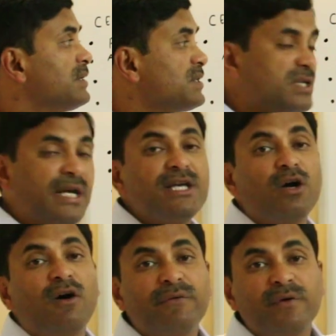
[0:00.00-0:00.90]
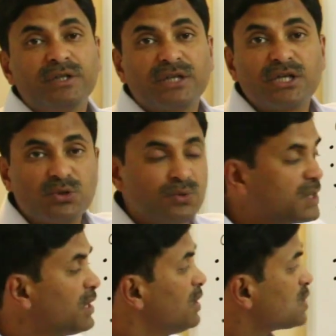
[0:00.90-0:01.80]
Study of
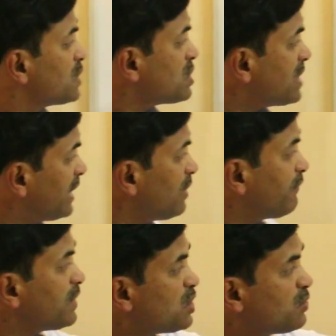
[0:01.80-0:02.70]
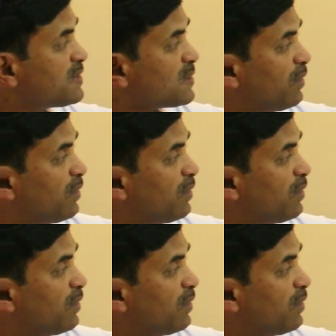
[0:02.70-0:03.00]
tissues. So study of tissue is